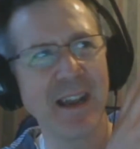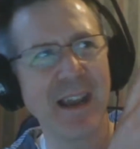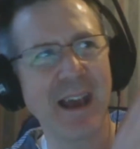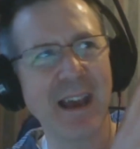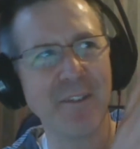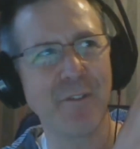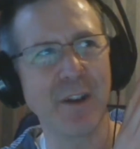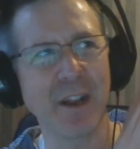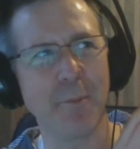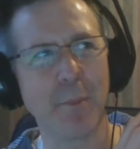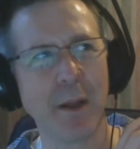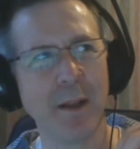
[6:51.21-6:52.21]
liven
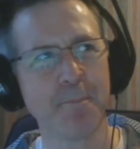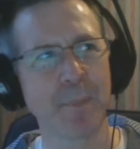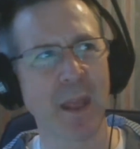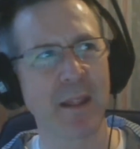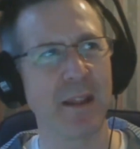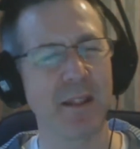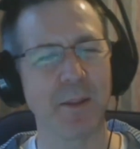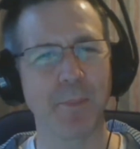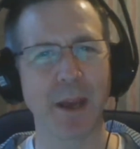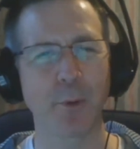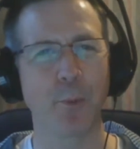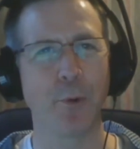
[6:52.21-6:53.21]
up the
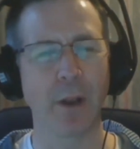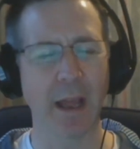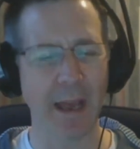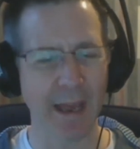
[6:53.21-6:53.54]
back wall.